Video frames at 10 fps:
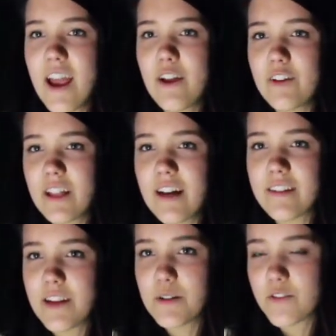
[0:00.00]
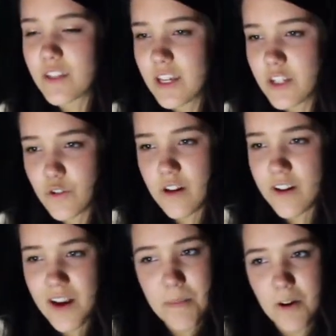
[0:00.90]
and realized that he was a really
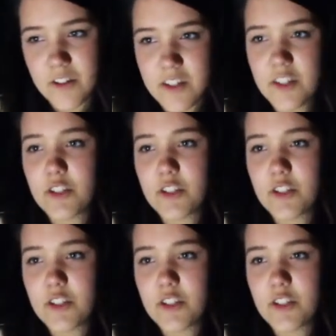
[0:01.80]
extraordinary person,